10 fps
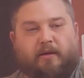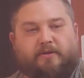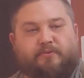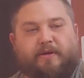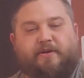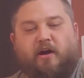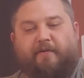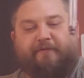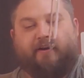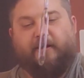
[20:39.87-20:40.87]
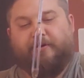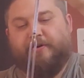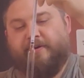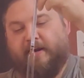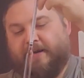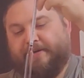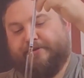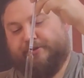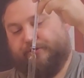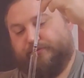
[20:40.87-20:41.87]
It's reading off at
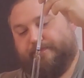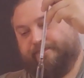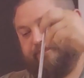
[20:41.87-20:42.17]
192.